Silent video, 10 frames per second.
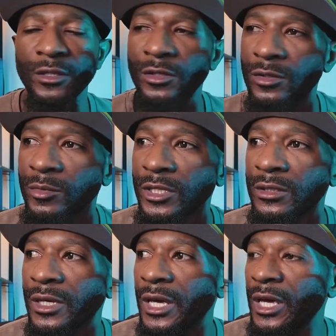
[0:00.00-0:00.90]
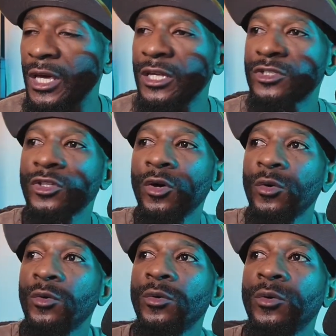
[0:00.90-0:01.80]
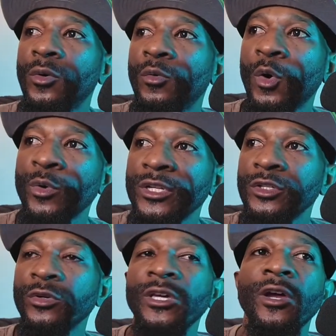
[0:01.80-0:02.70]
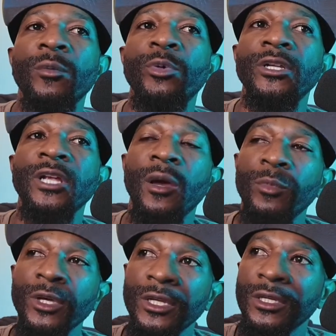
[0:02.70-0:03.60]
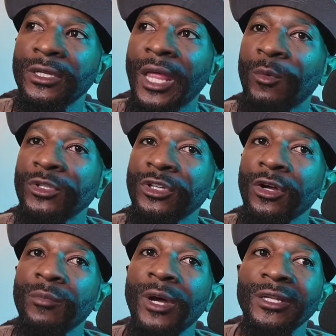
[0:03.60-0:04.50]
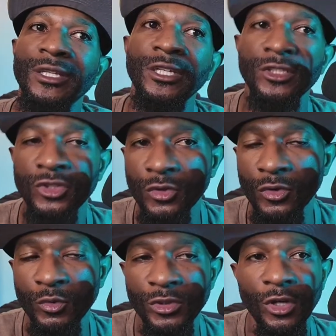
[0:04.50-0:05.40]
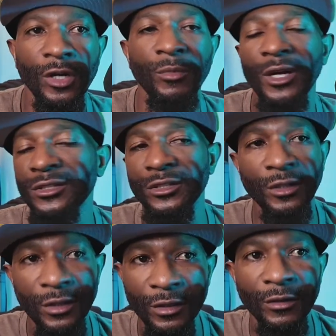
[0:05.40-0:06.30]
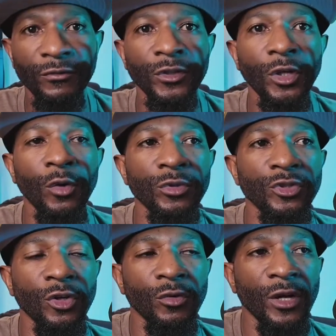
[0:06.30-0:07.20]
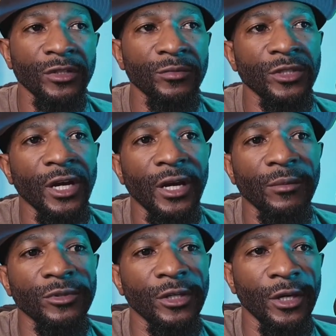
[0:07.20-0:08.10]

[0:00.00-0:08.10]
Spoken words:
You know what I mean? And so what we do here at Breakdown Media, like we talk about the issues, we talk about stuff, we joke around sometimes.